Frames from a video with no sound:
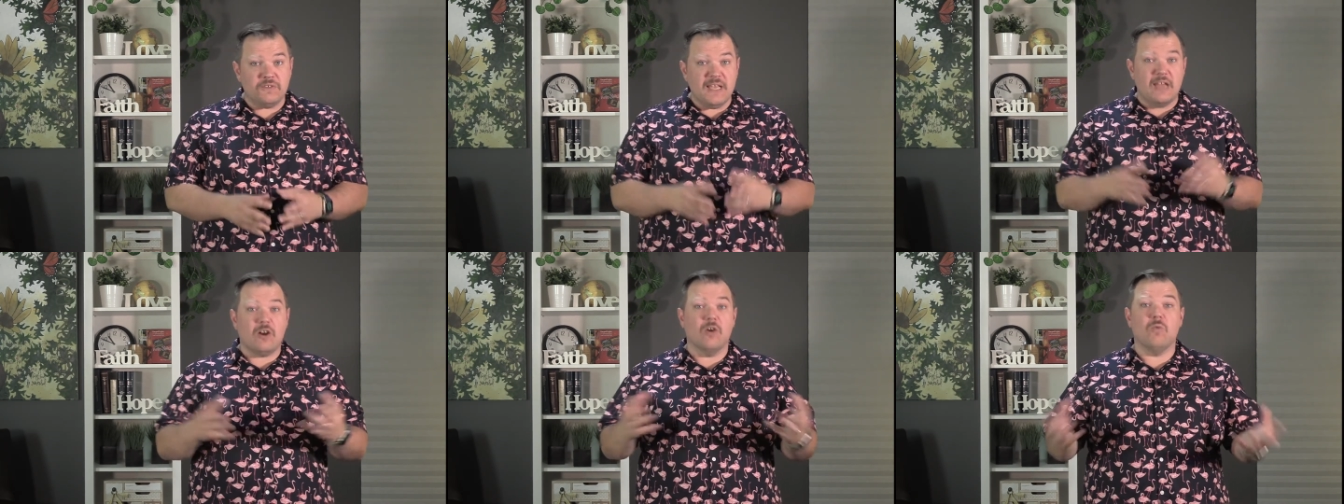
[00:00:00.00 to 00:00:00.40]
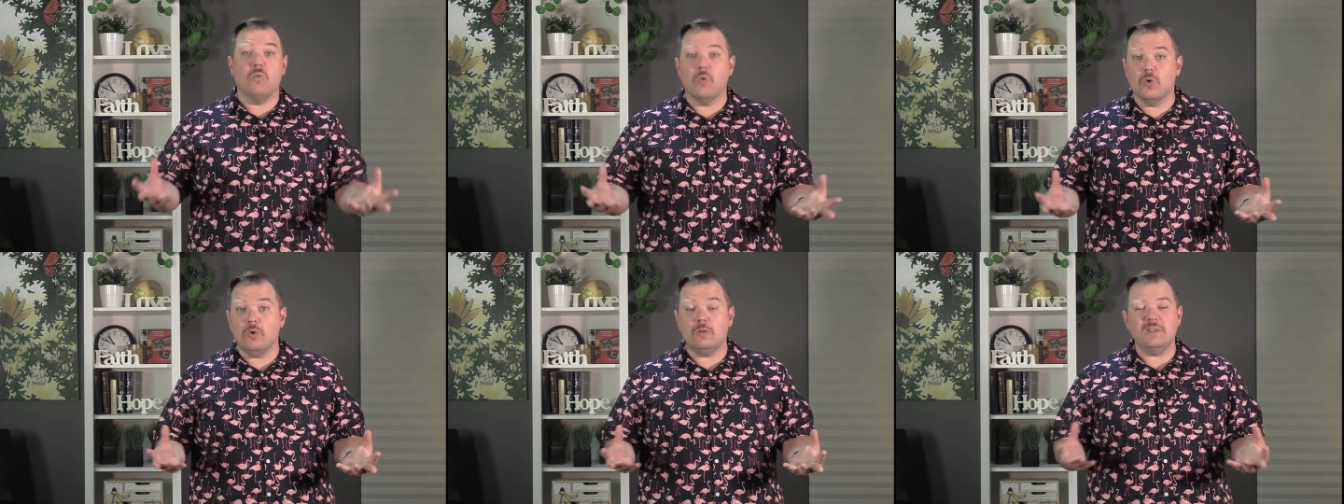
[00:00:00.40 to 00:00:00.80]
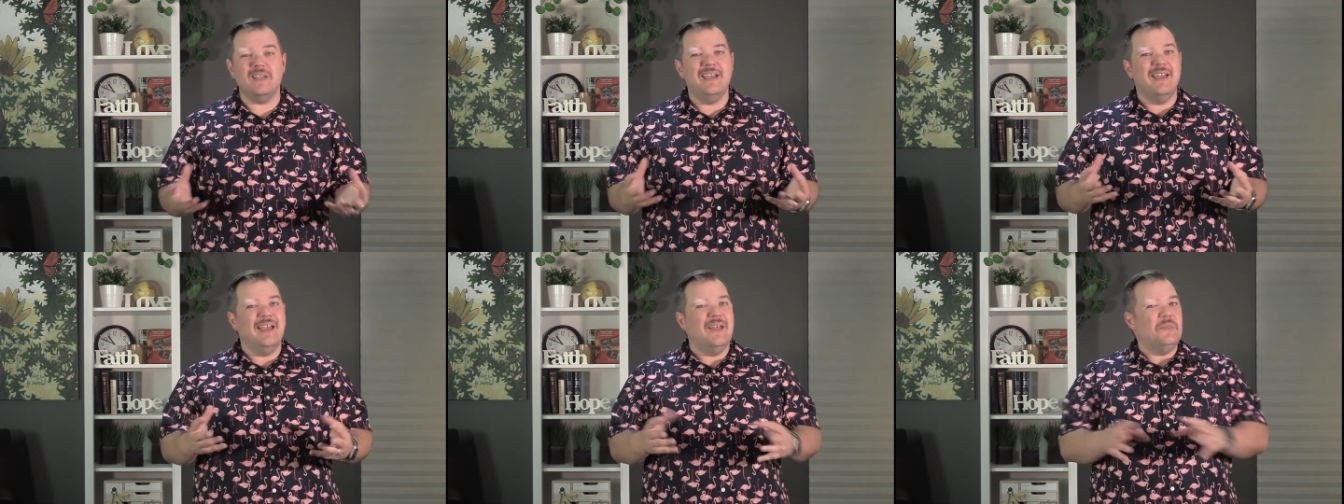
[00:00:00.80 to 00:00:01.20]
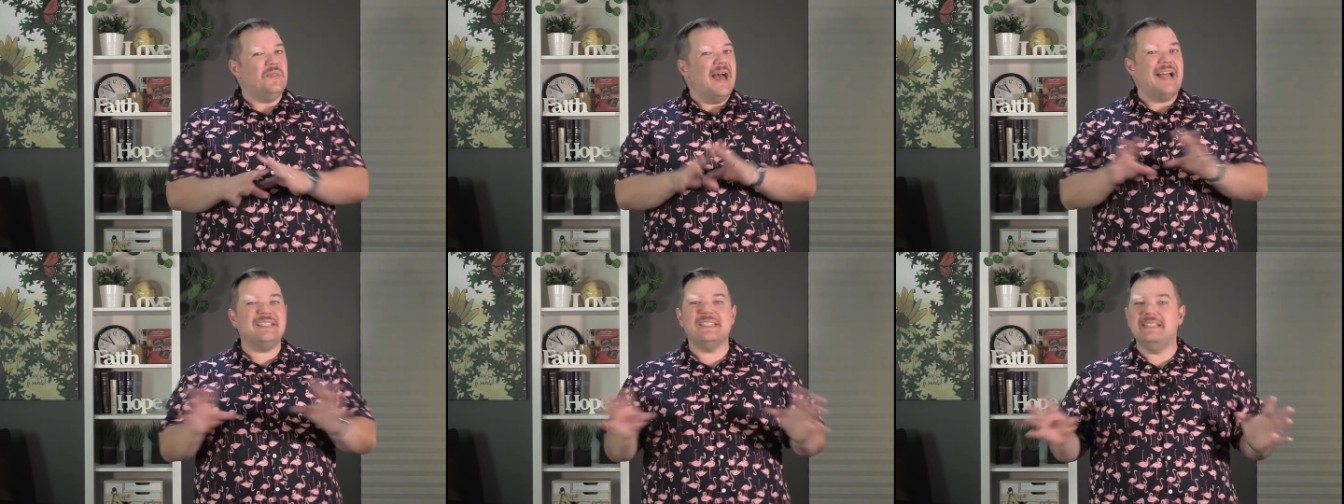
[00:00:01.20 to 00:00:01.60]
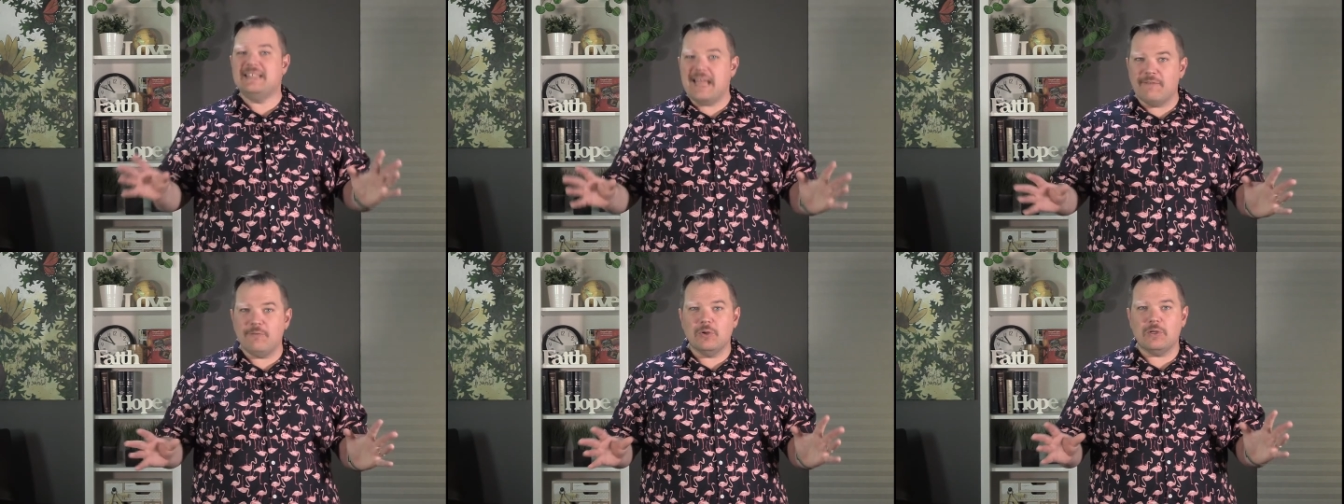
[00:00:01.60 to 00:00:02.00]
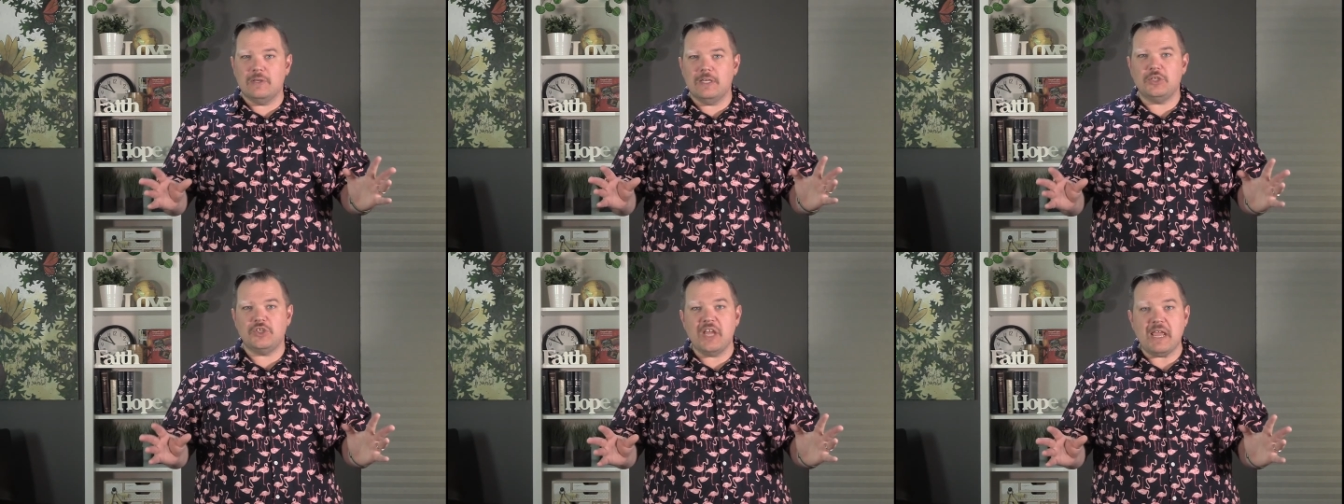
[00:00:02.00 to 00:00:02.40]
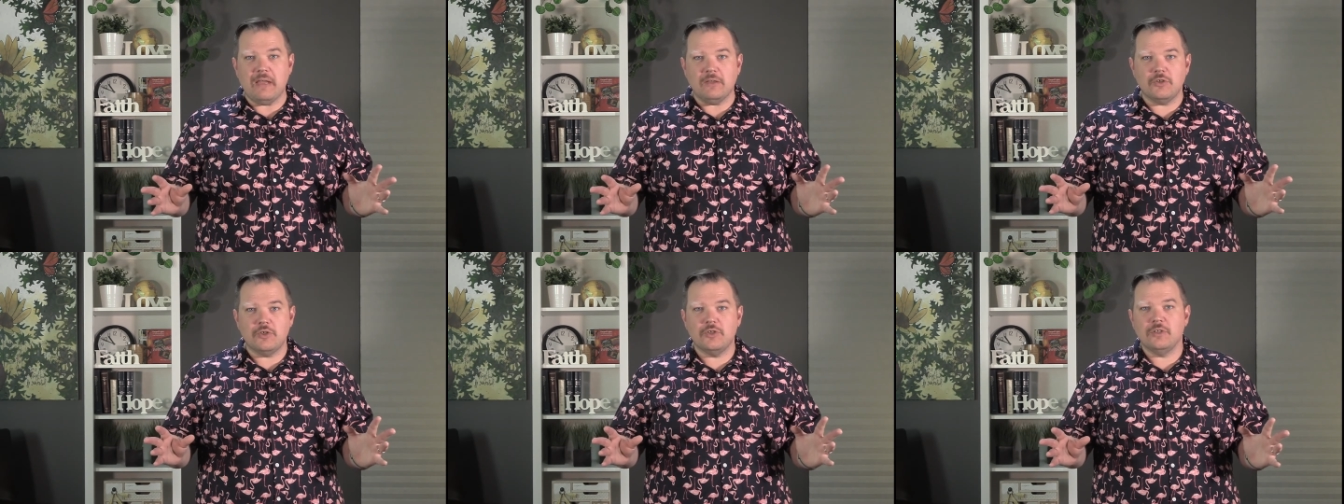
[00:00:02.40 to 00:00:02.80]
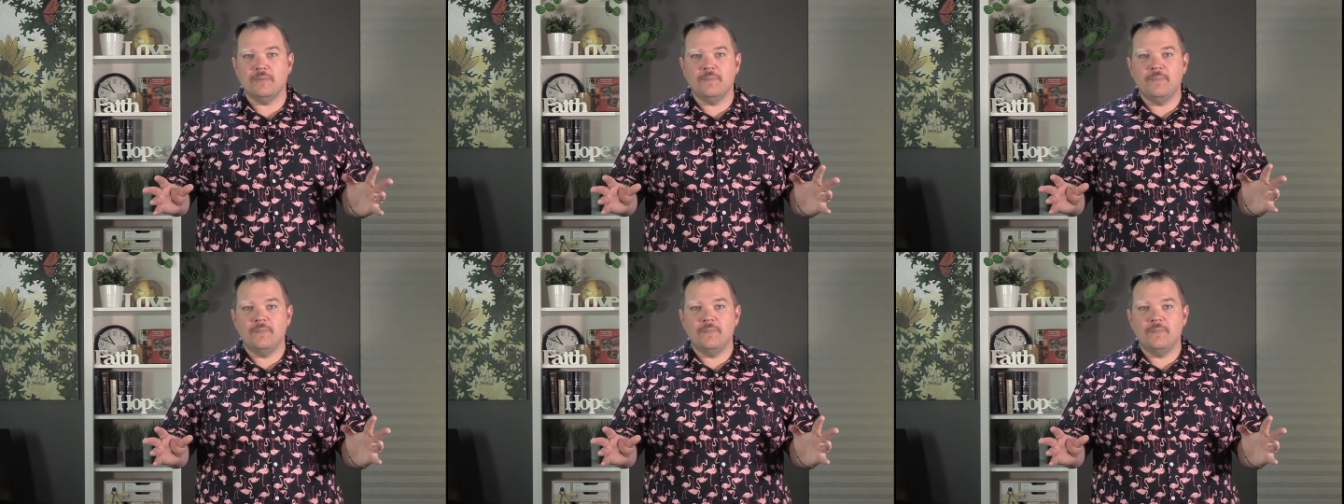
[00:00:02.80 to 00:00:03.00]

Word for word: and our world, that's never going to change.